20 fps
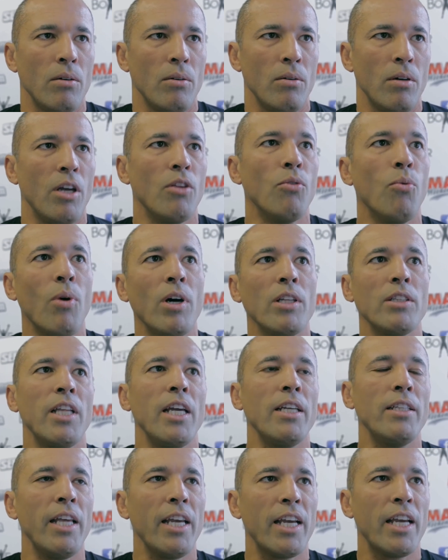and one
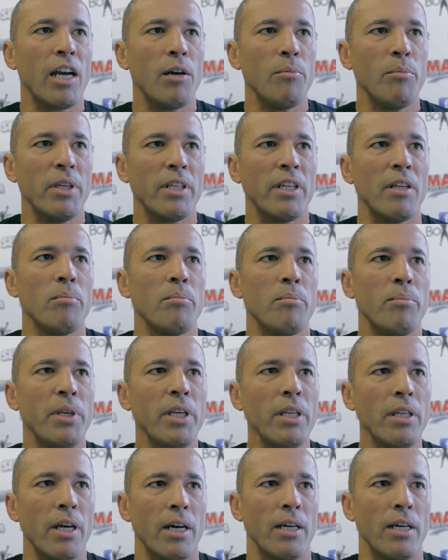day they come in and
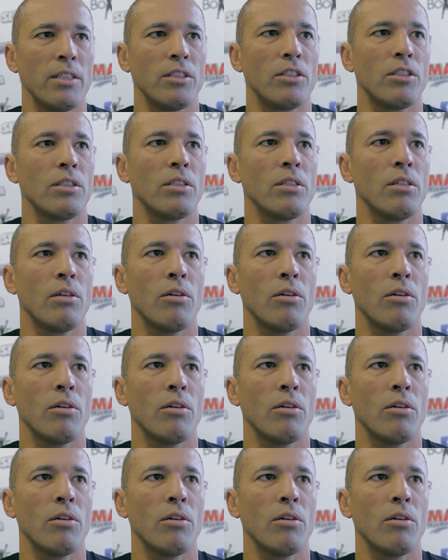beat us,